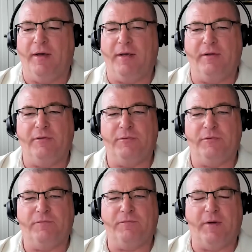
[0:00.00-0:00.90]
Andes
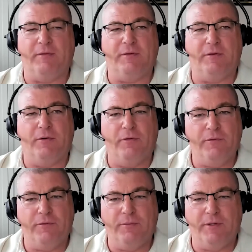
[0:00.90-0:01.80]
was founded
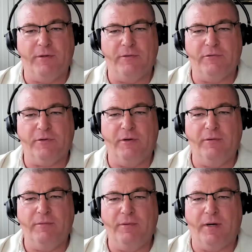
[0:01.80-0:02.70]
over 20 years
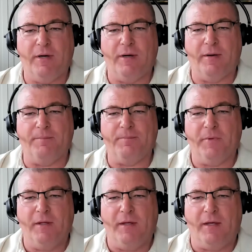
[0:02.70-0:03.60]
ago
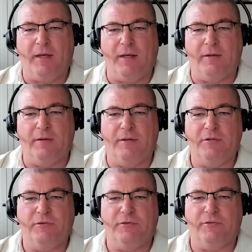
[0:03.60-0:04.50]
and
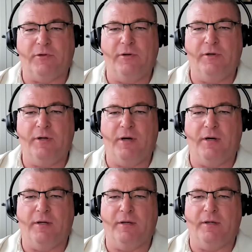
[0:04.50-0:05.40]
initially started
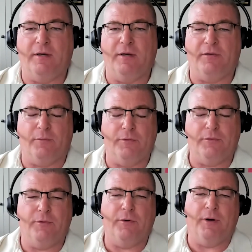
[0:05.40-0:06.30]
on their own
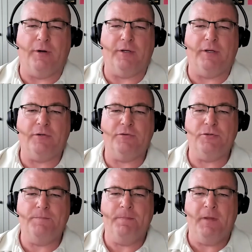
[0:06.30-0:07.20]
core architecture.